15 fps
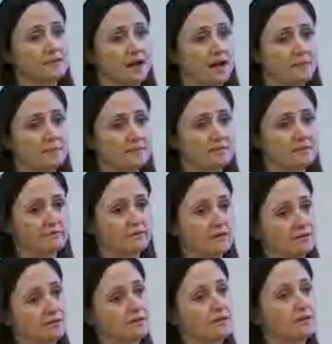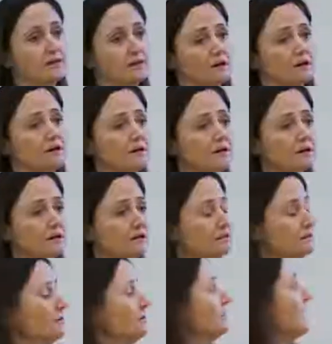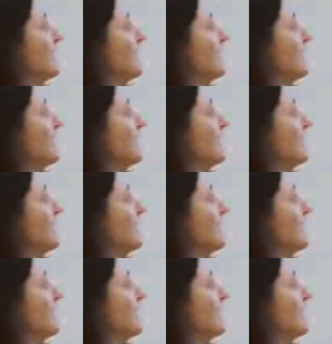that happens every other year. It's called